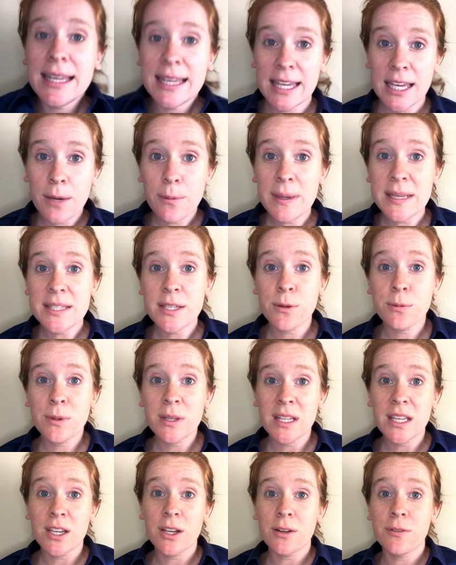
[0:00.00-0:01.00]
Kiwis are
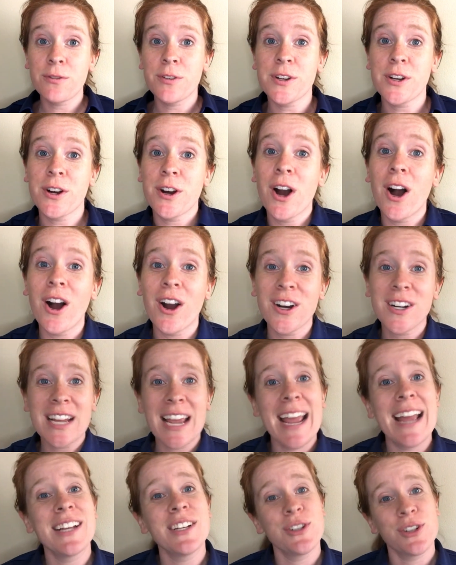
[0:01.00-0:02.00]
really good for your heart
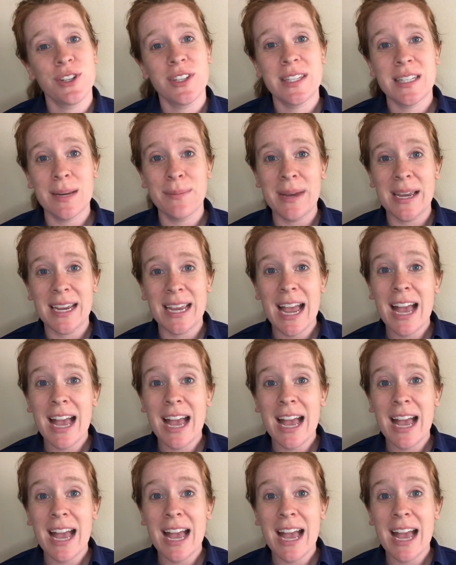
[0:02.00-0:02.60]
and your stomach,